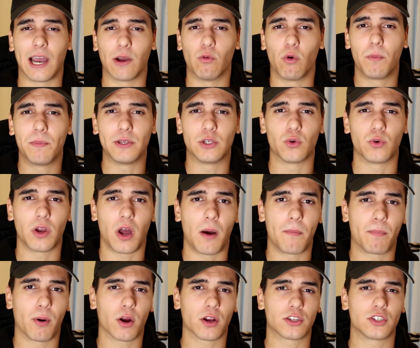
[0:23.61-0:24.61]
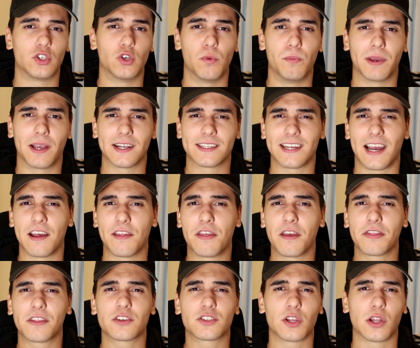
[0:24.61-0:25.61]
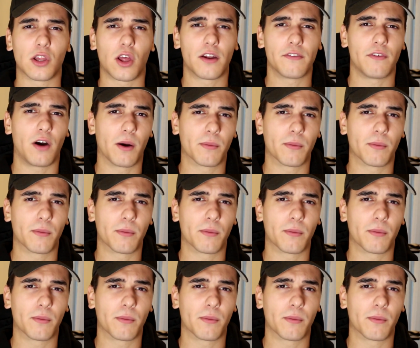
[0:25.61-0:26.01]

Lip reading: I will be doing a part 2 because I think there's a lot